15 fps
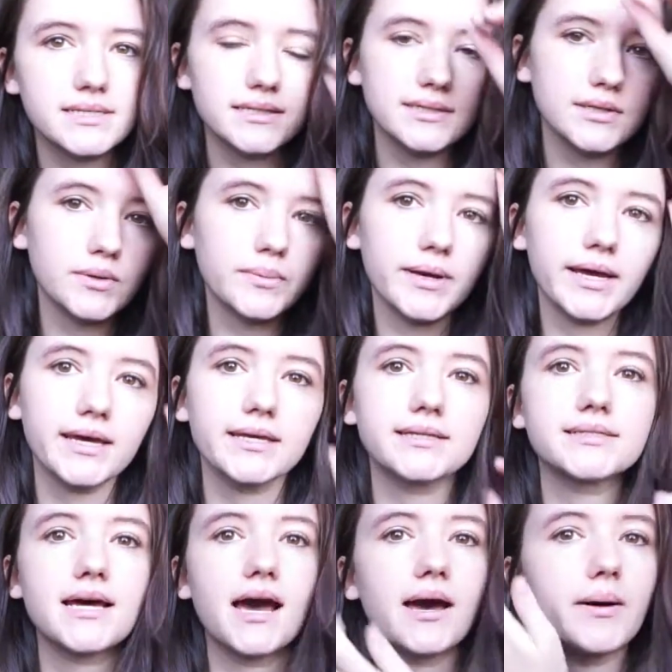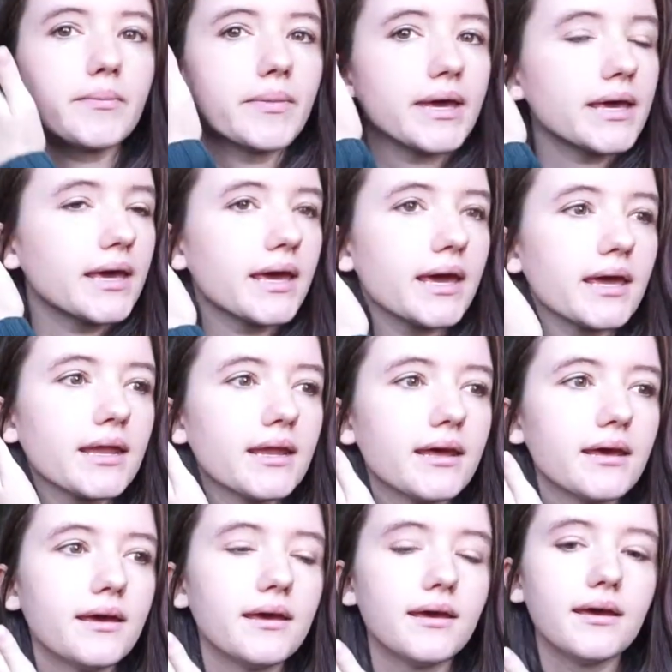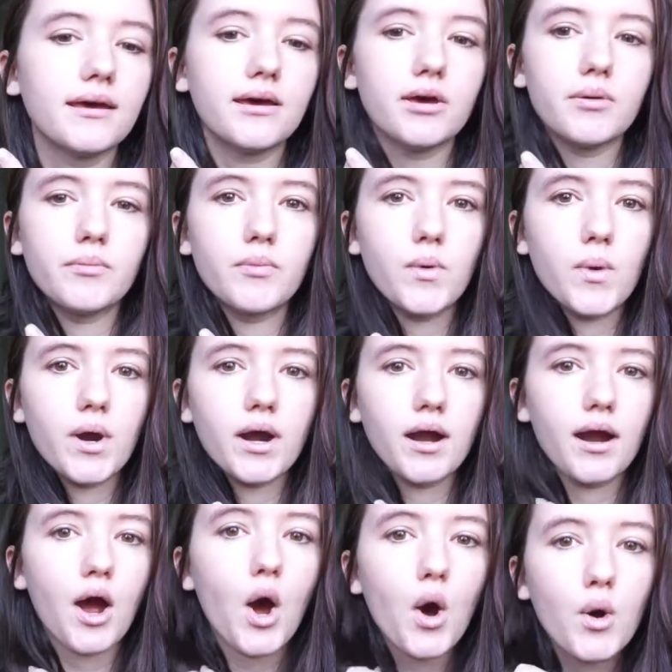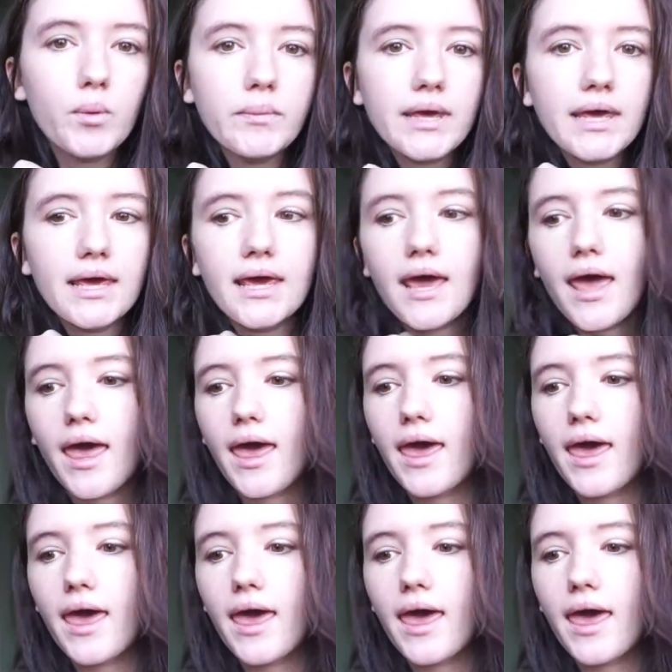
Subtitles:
little bit, making it more homey